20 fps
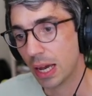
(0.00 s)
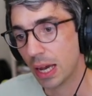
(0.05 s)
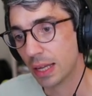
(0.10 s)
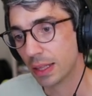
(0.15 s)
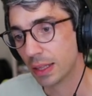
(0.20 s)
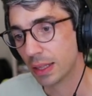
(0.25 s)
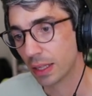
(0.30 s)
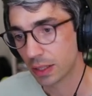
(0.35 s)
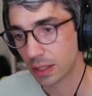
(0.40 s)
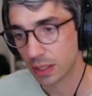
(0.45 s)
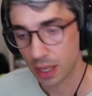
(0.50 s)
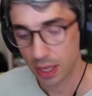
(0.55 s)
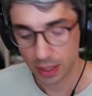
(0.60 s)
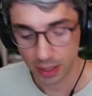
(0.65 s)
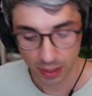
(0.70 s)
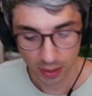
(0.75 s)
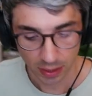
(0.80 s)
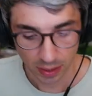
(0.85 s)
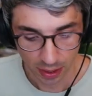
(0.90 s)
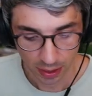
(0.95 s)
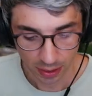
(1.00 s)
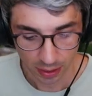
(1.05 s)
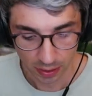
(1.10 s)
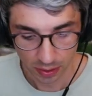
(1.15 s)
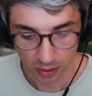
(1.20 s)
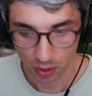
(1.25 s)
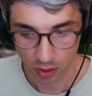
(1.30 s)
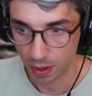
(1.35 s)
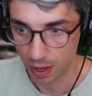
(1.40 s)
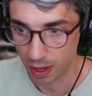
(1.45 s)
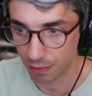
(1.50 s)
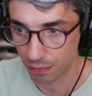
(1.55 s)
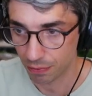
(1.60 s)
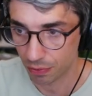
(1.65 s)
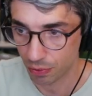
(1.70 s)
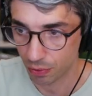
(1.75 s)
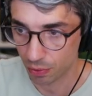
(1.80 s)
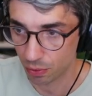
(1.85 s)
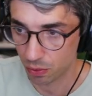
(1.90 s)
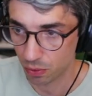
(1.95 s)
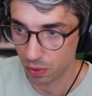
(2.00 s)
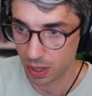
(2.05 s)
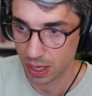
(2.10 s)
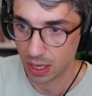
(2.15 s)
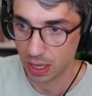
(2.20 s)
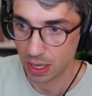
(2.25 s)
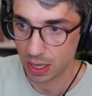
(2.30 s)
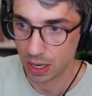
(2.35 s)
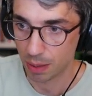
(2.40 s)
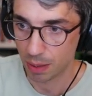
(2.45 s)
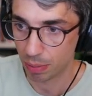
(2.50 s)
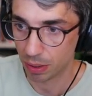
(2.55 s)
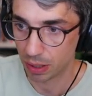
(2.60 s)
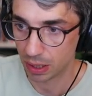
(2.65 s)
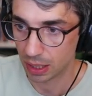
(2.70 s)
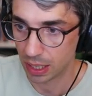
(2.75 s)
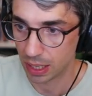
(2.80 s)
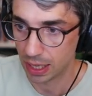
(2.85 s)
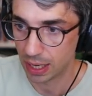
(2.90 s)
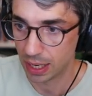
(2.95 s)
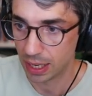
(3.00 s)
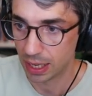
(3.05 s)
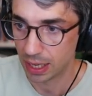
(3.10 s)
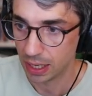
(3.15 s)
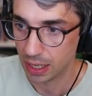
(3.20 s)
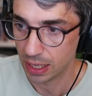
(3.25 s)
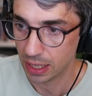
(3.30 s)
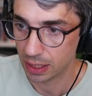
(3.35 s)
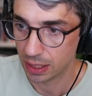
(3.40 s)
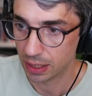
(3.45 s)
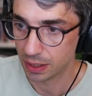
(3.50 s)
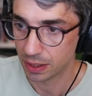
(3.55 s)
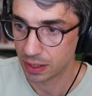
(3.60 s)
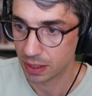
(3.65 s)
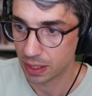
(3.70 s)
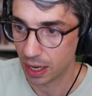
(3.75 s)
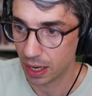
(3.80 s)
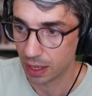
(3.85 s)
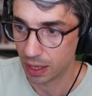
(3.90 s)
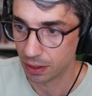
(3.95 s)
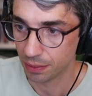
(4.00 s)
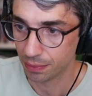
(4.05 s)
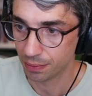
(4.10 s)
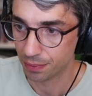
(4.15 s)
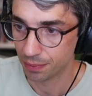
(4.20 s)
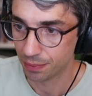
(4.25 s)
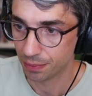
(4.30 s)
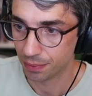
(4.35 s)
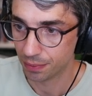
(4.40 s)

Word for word: And then let's take this and let's go F3, apply, scale.